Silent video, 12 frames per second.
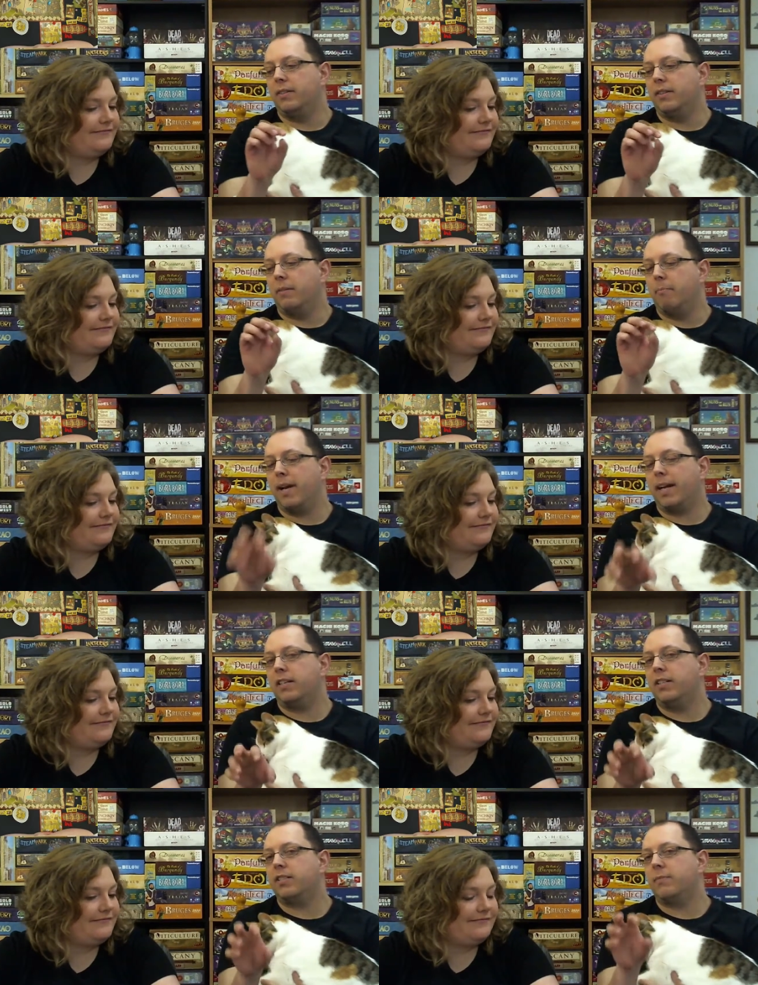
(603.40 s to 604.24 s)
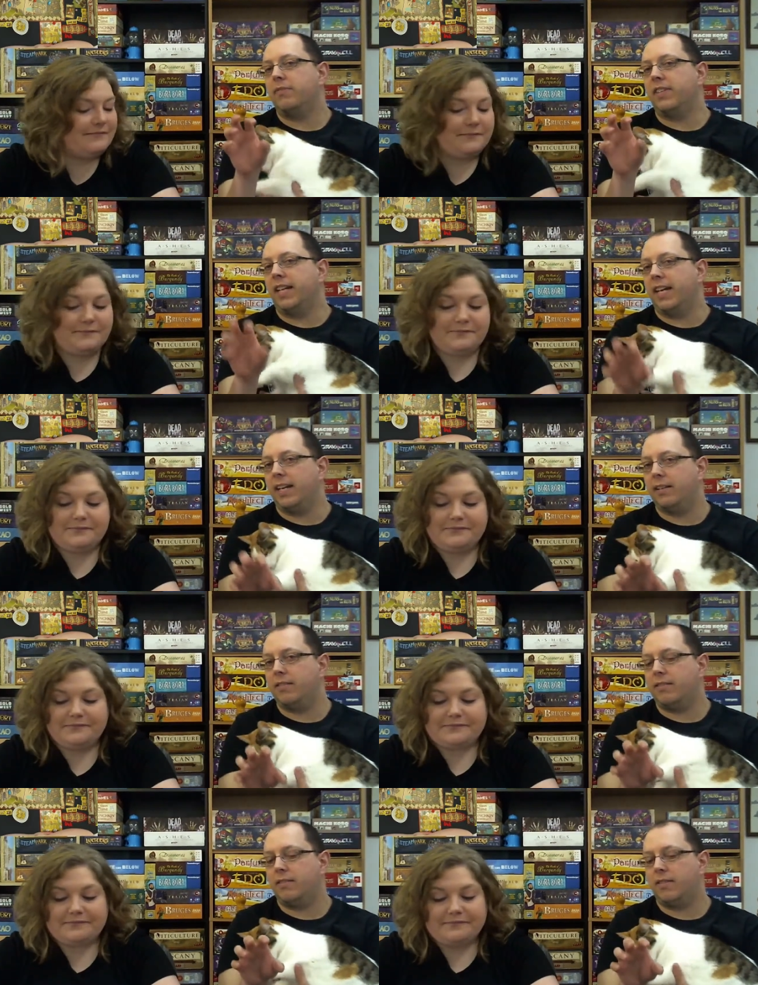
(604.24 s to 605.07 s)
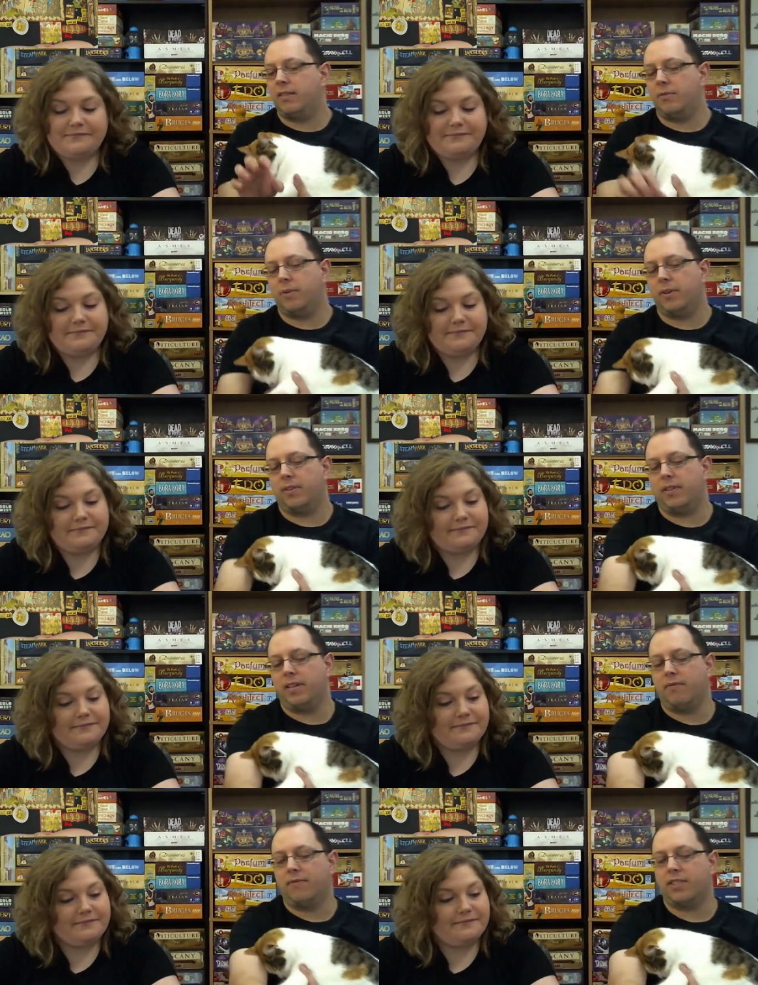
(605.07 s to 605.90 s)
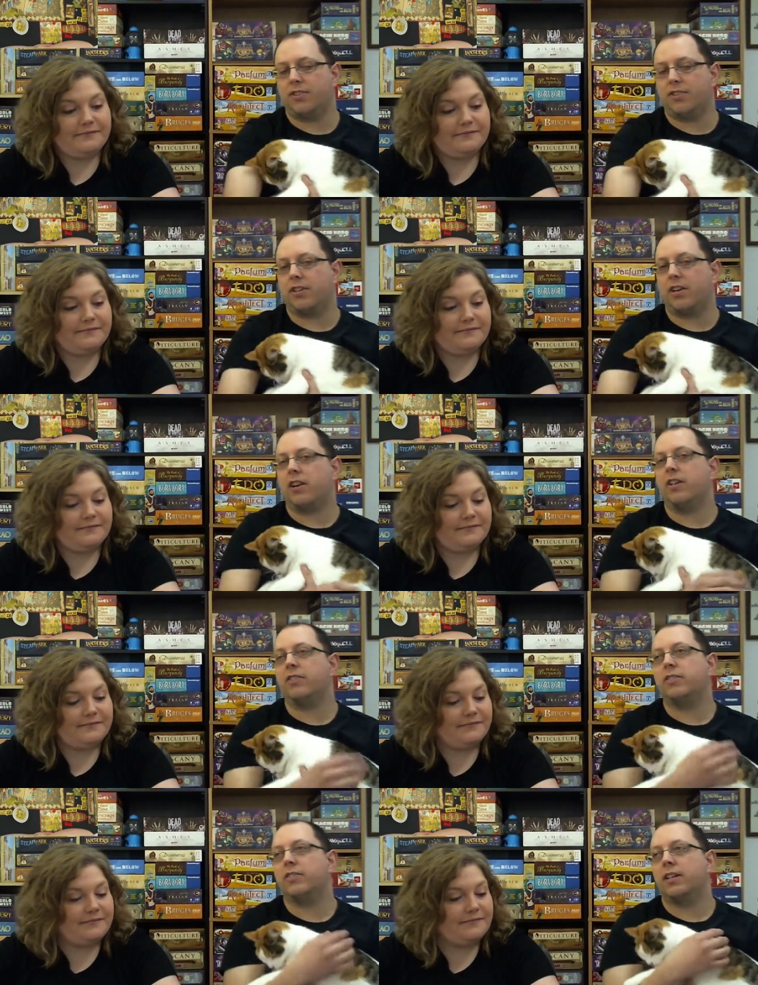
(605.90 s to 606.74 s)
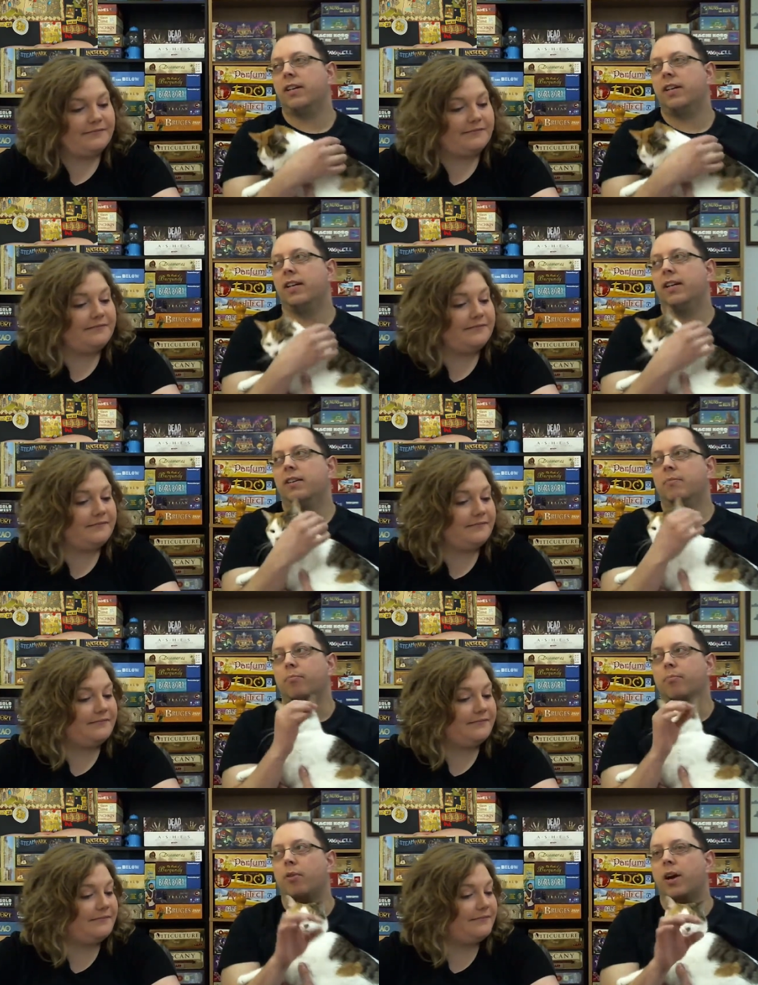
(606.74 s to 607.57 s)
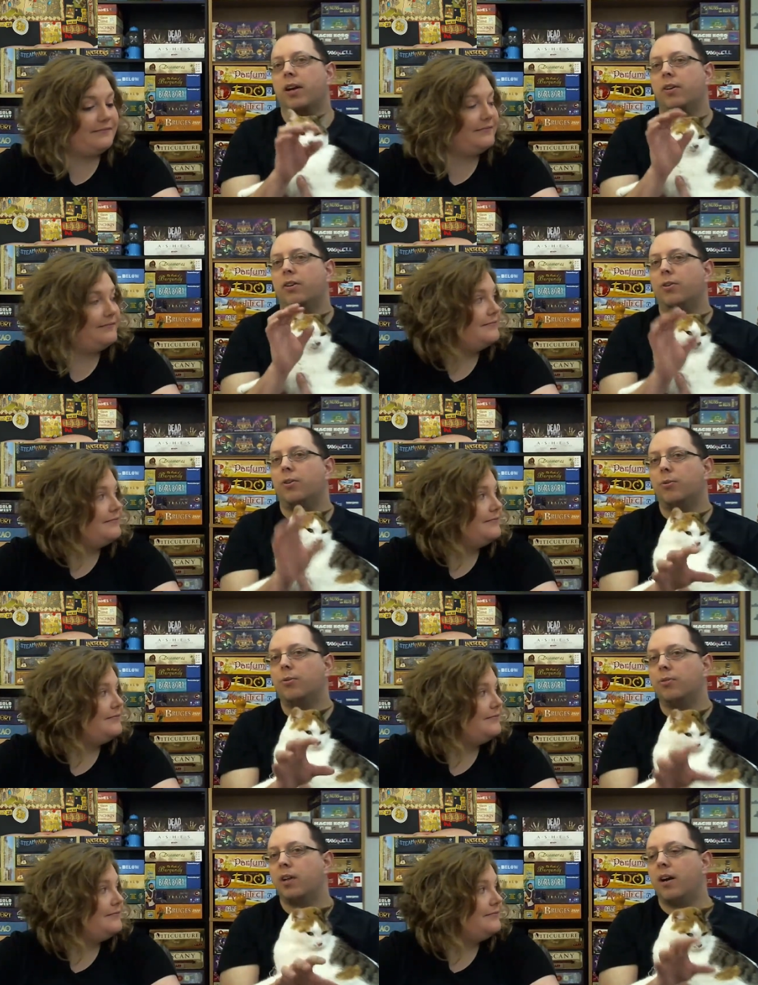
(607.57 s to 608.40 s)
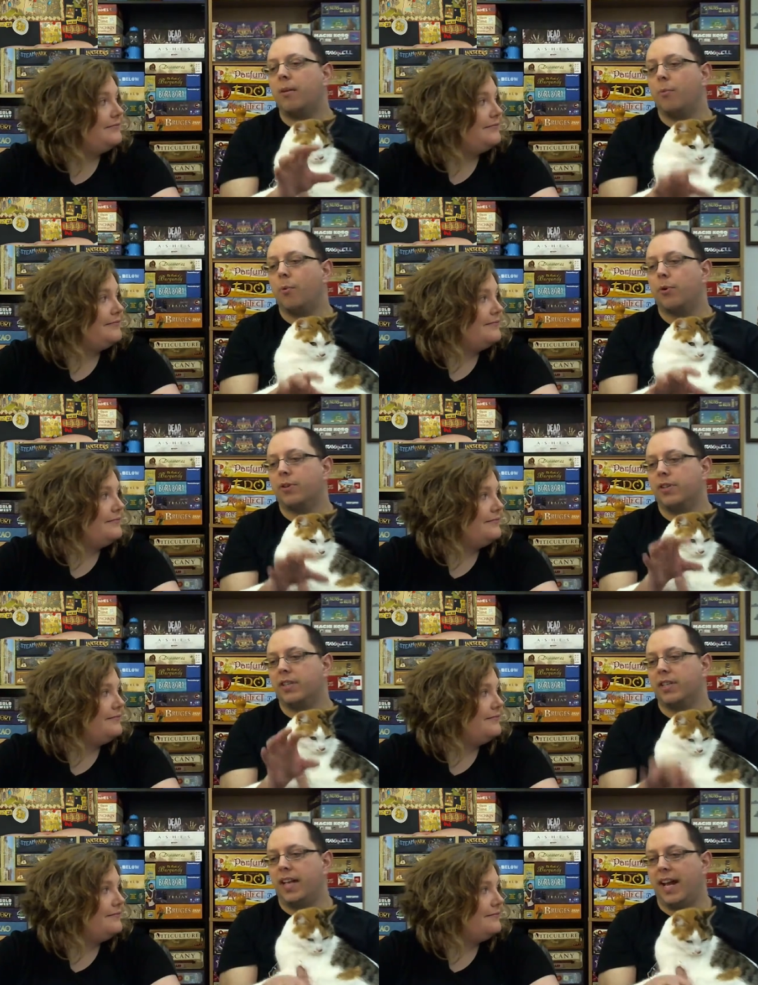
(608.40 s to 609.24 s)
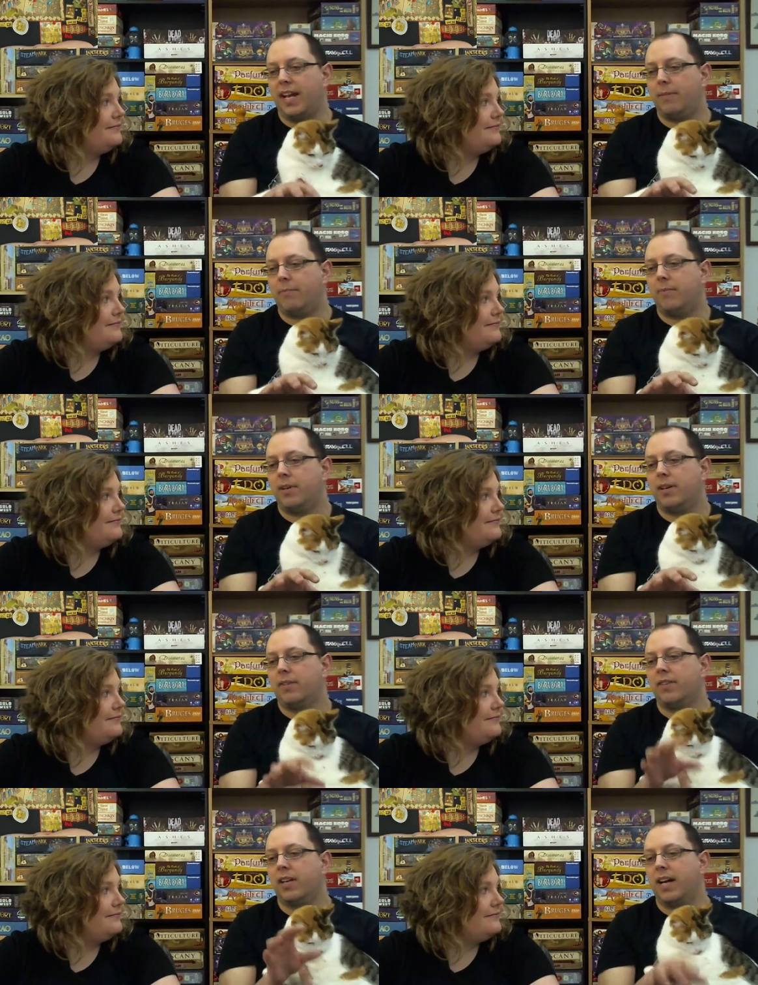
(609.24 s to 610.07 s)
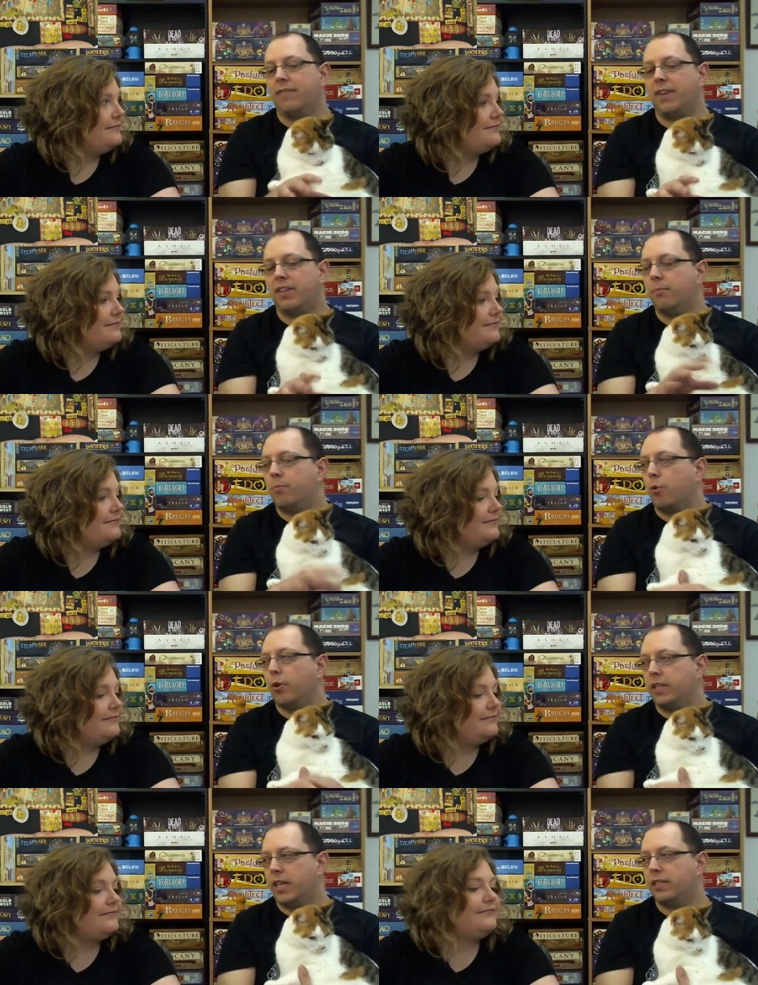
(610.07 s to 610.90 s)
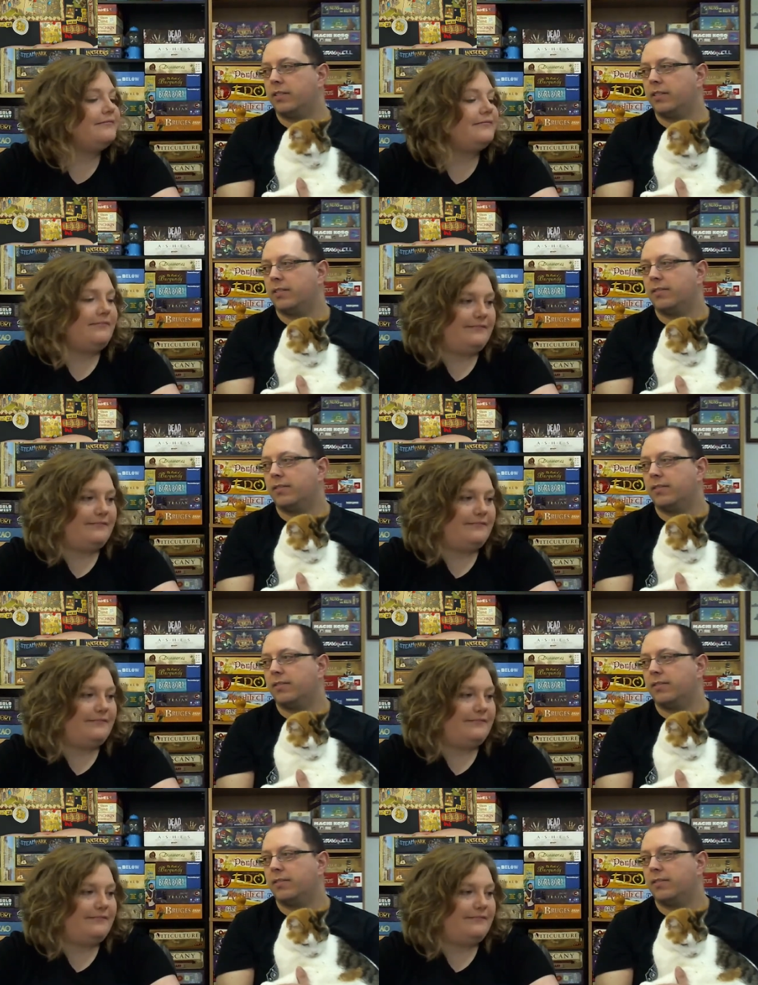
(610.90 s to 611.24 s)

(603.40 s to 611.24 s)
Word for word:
Speaker 1: the mechanism of the inn with the visitor cards mm-hmm. brought a whole lot more to the game than I find the port does.